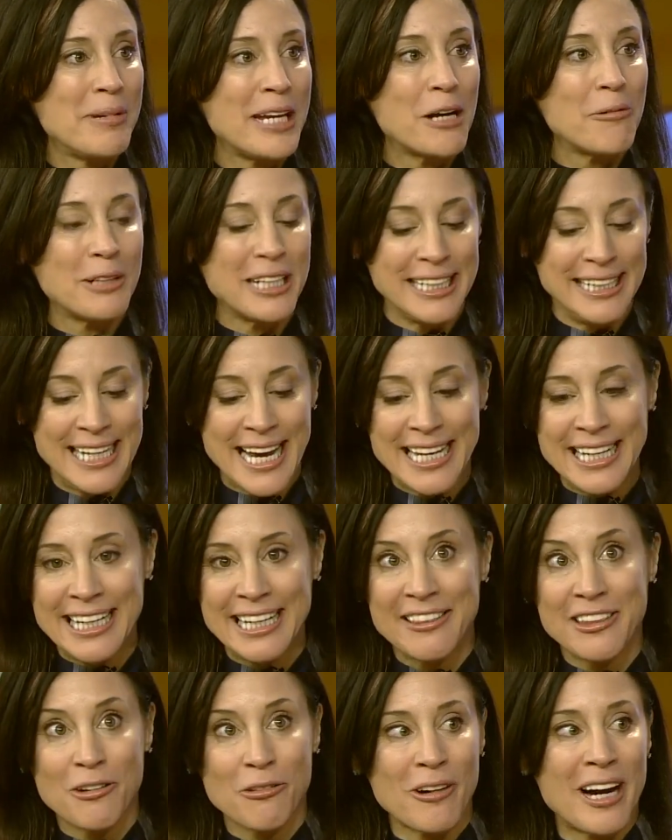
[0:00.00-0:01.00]
be able to get it
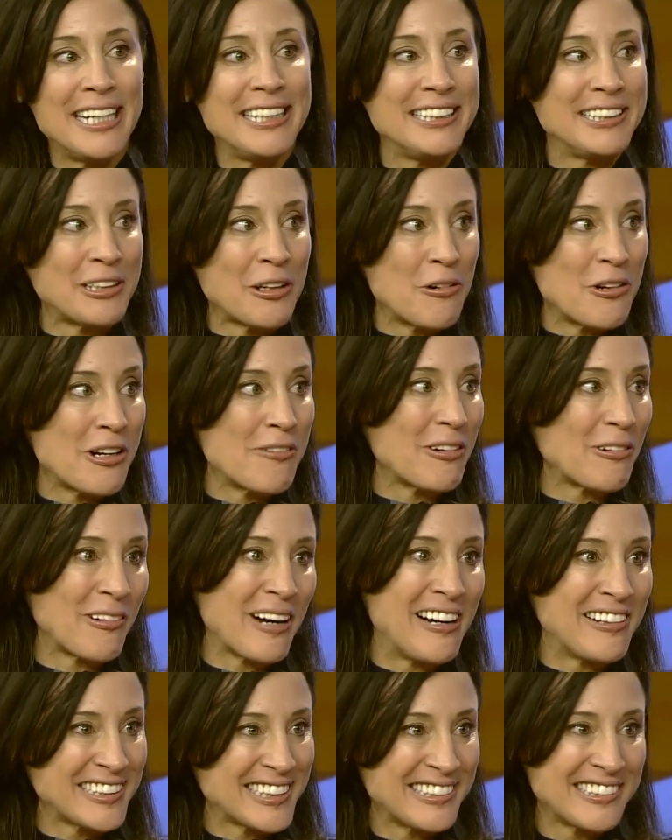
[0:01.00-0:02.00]
in the right zone of
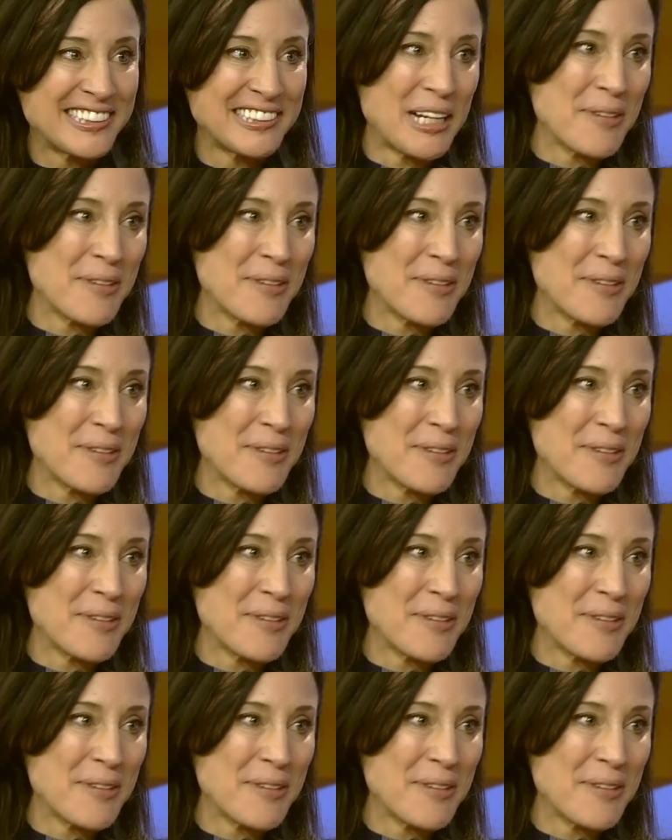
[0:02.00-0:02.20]
arousal.